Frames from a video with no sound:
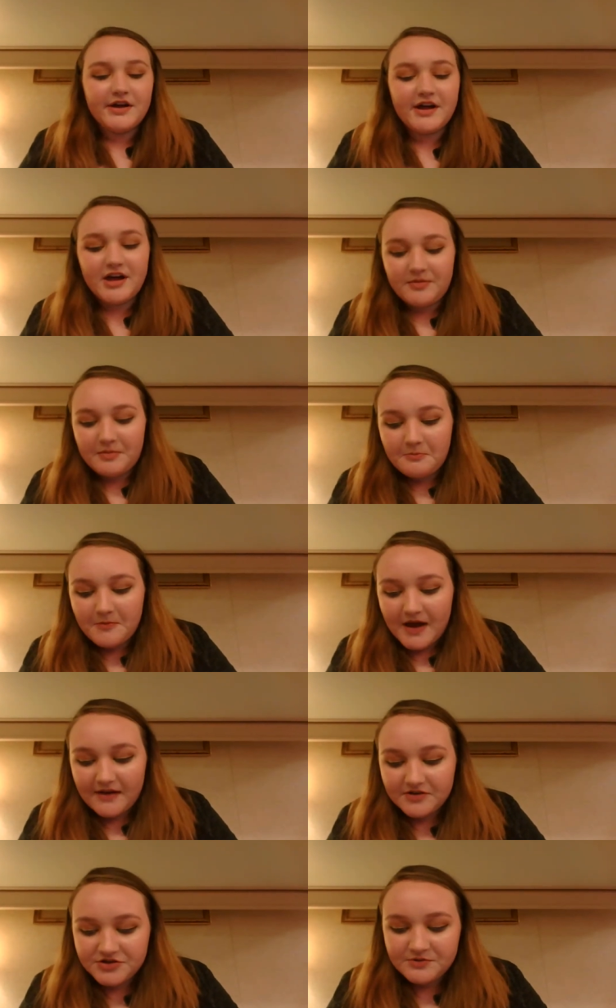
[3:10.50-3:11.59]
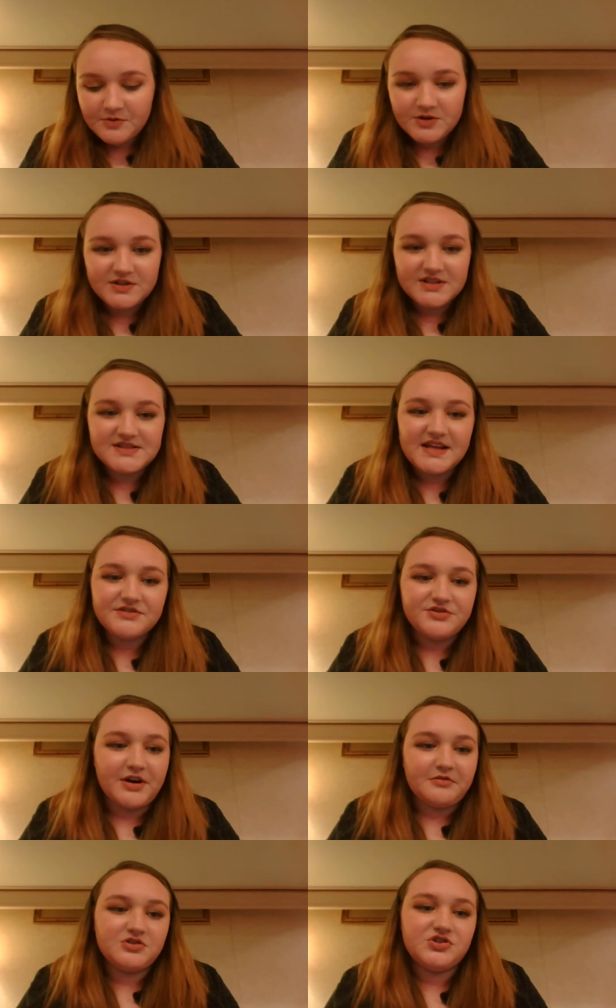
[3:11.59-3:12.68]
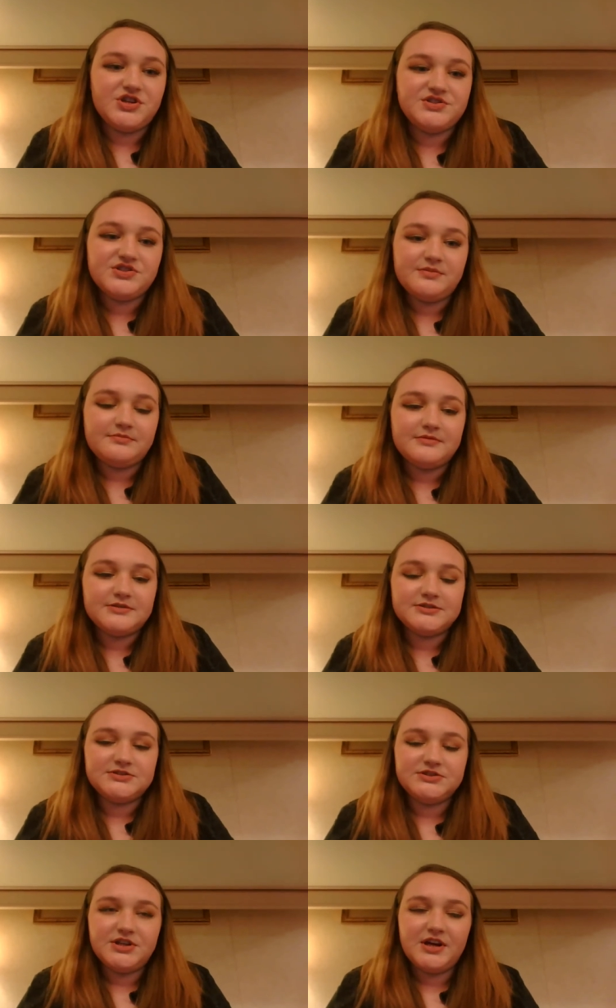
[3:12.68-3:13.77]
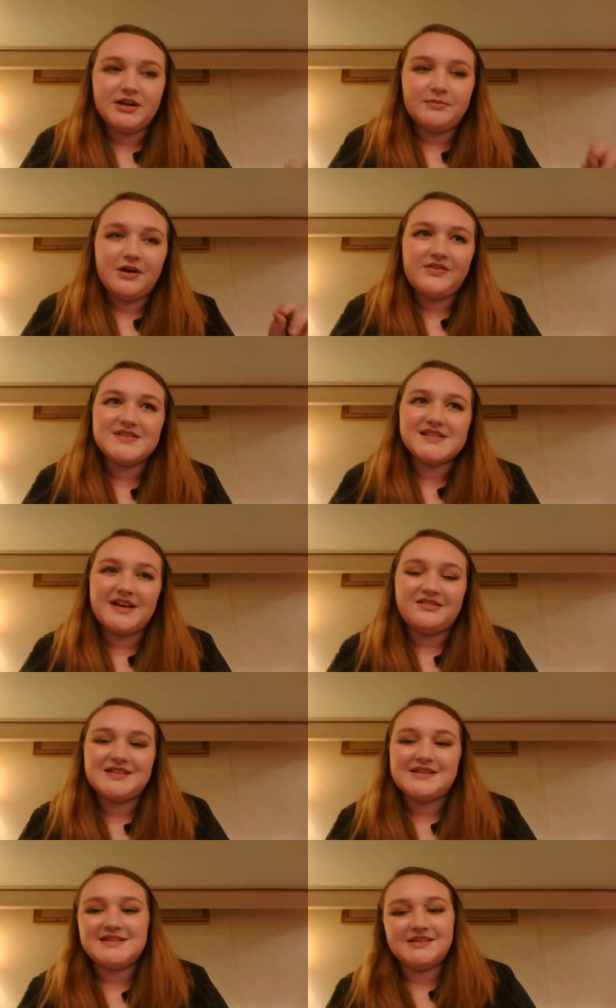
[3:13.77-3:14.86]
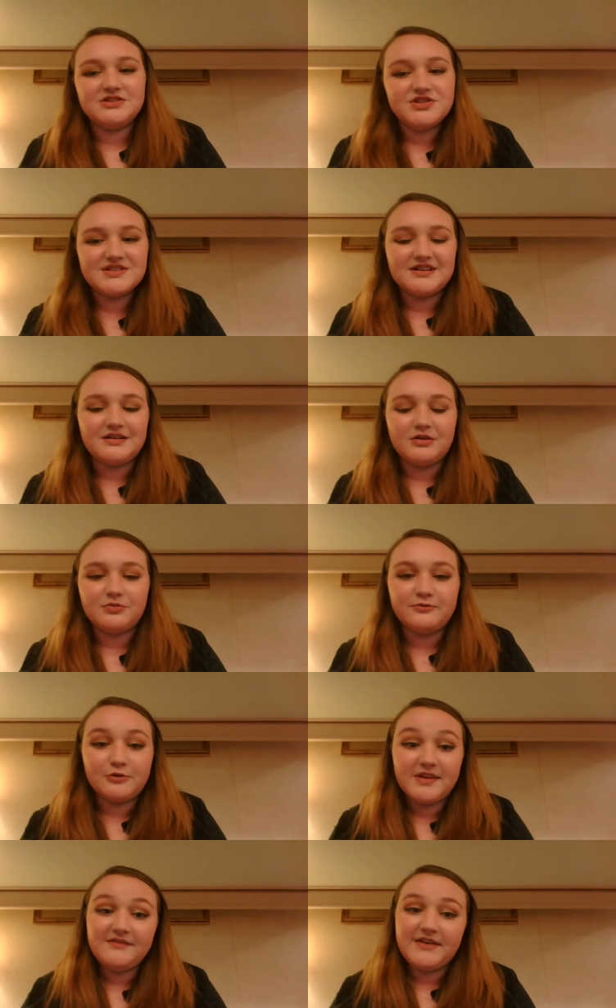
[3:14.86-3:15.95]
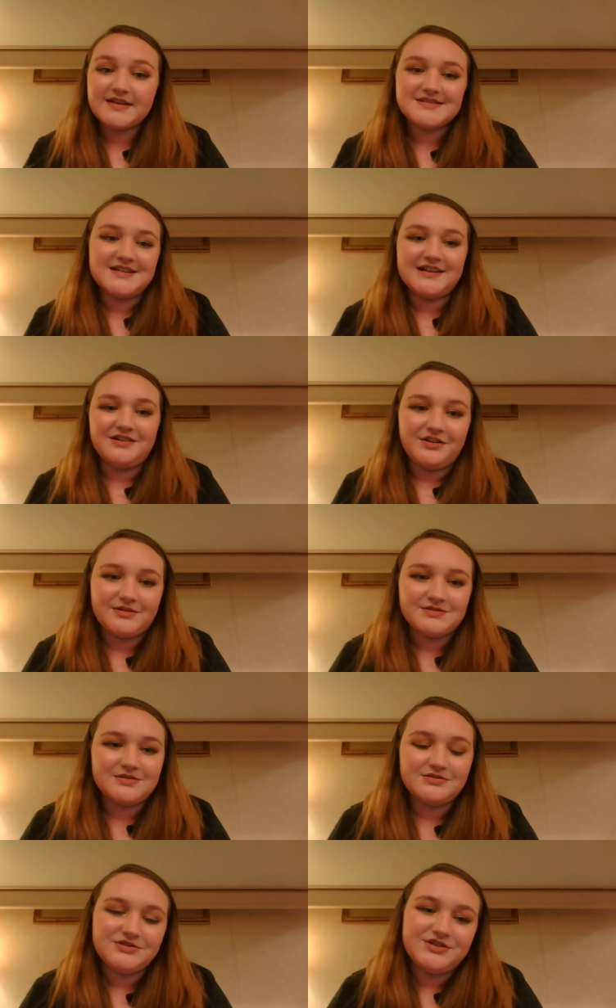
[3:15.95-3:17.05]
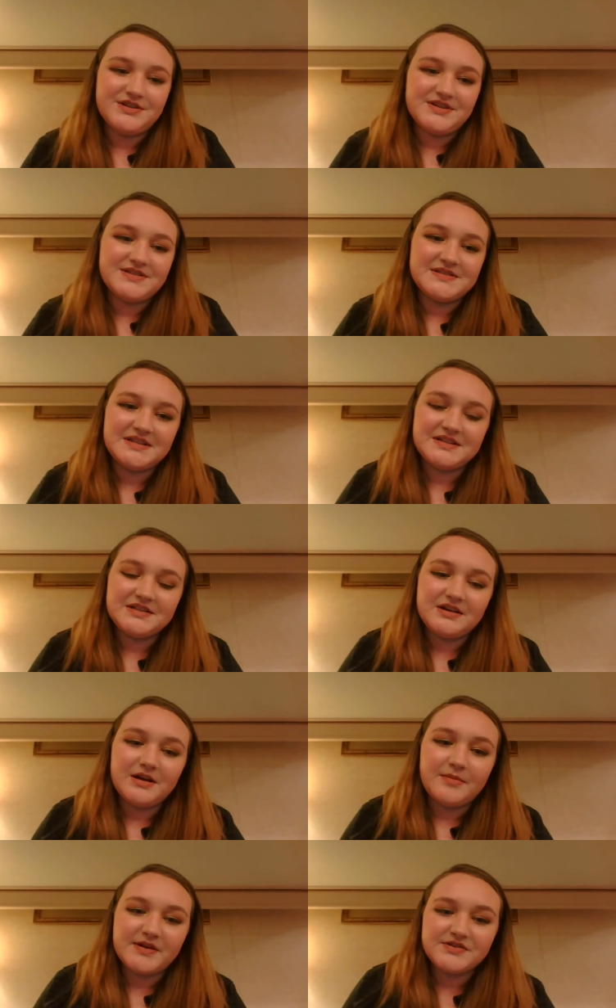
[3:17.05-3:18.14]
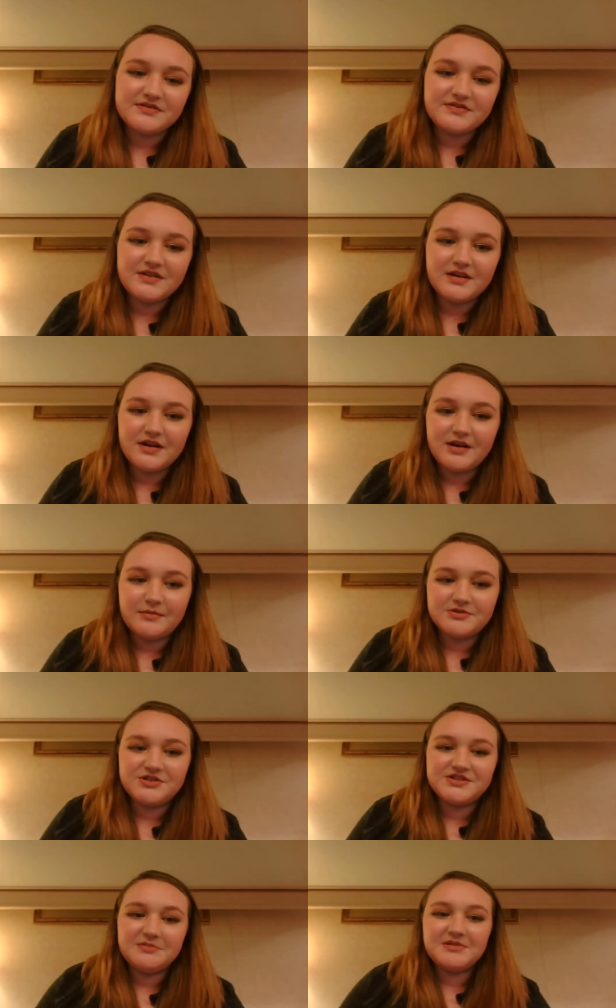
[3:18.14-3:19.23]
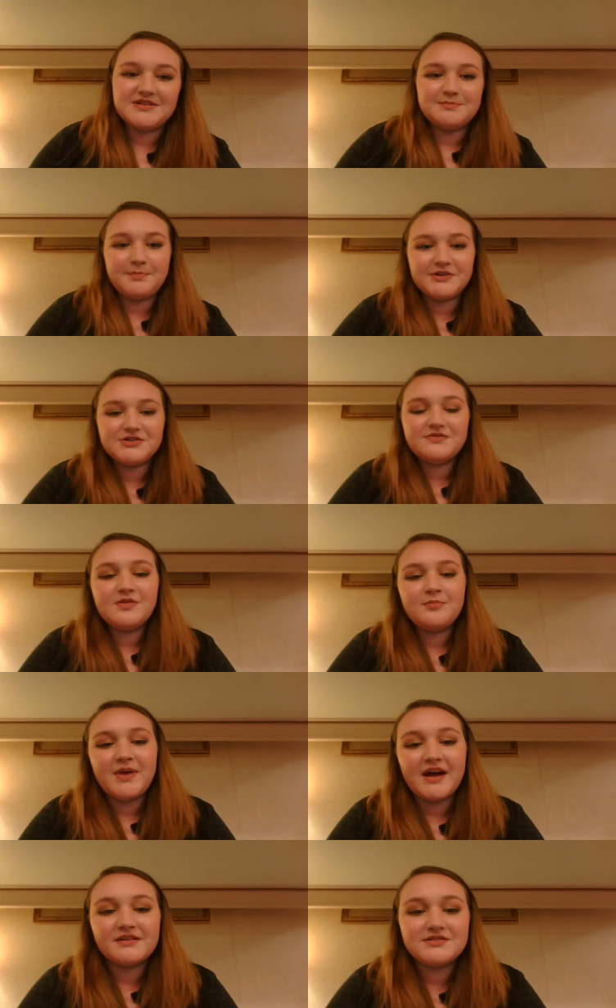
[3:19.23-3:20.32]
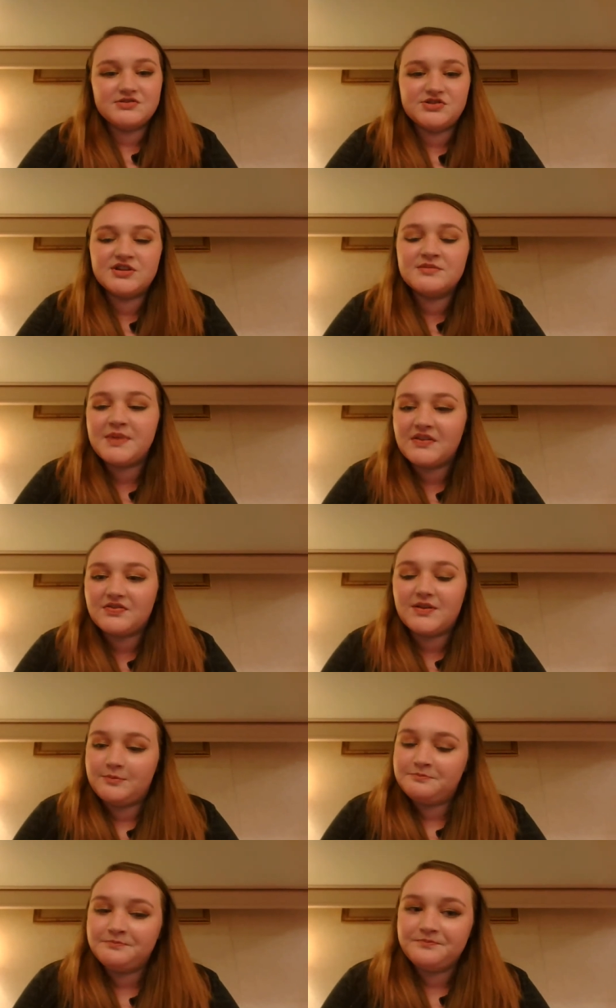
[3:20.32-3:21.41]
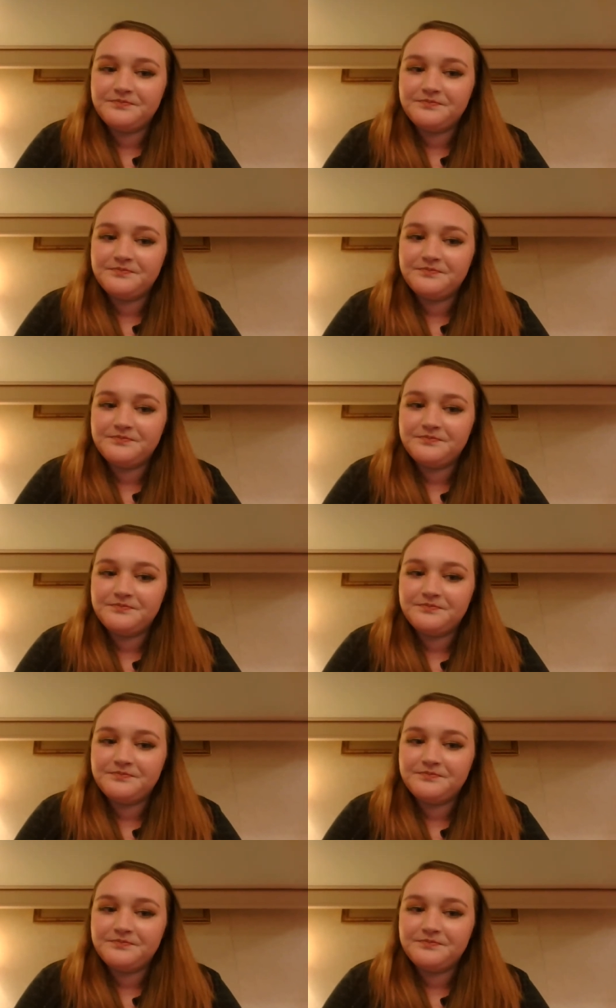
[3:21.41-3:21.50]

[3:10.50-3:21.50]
After she witnessed that drought, she shipped all the skeletons that she saw really fascinated her, so she shipped a bunch of them back so she could paint them.